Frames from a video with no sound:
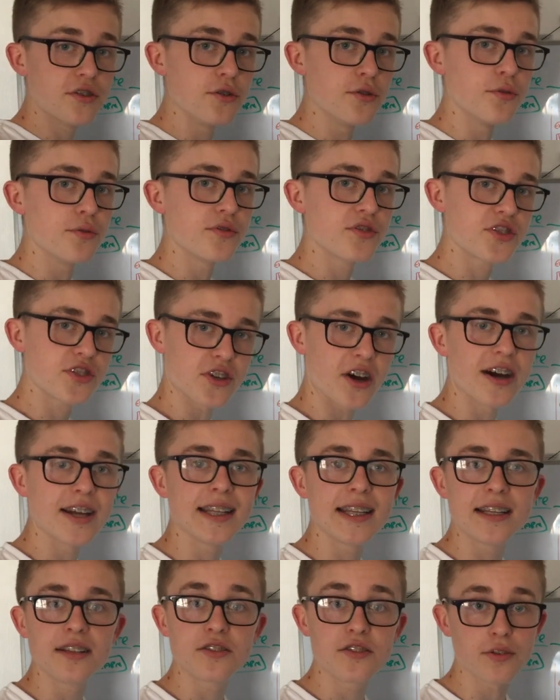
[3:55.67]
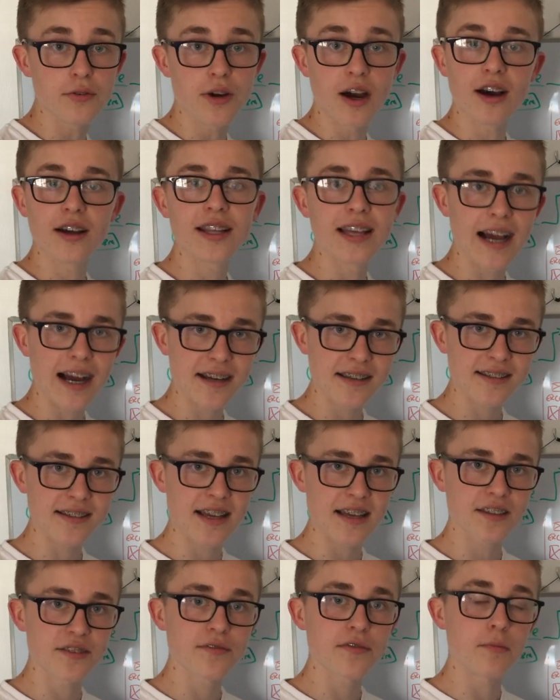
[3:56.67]
to sign into early
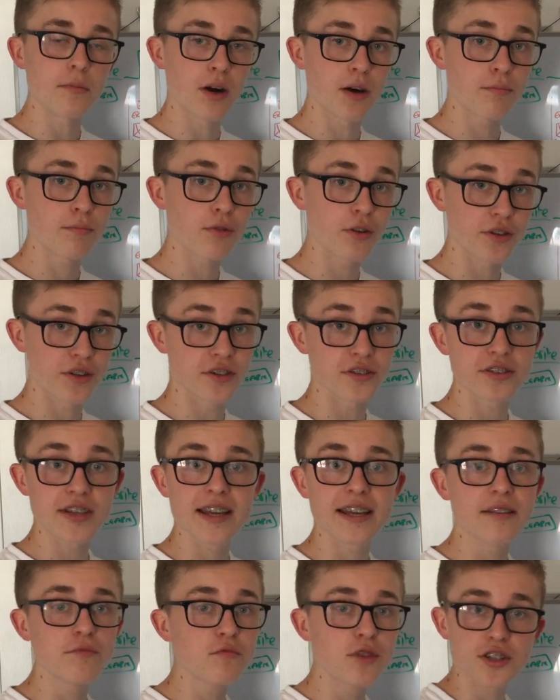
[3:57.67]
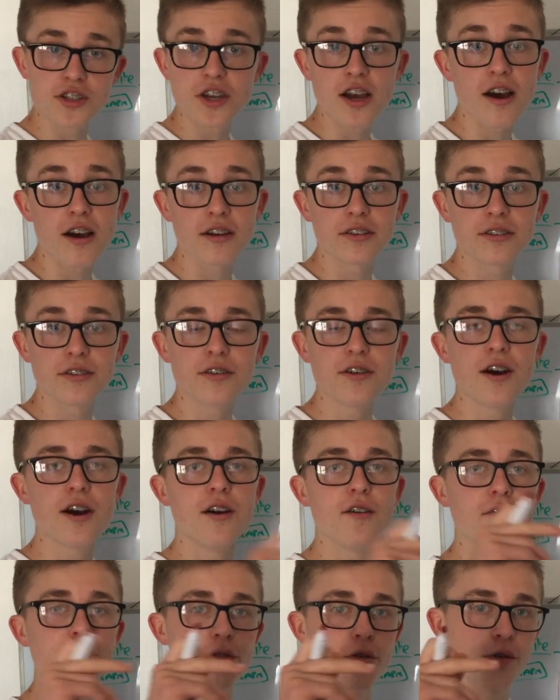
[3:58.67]
access for my product in return
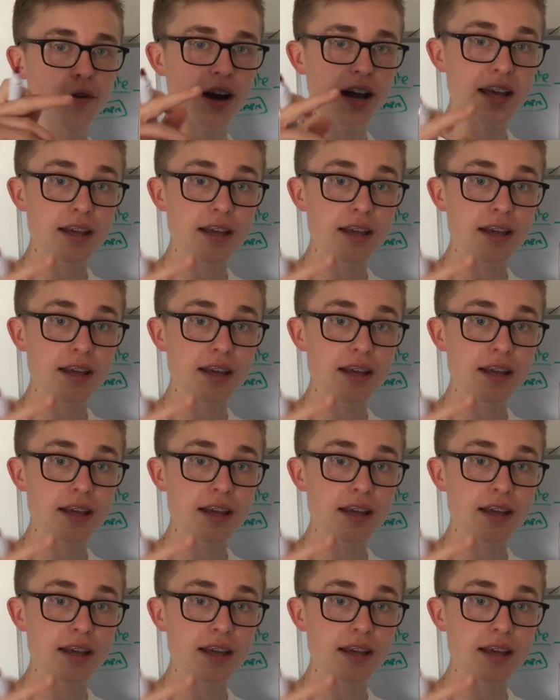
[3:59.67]
for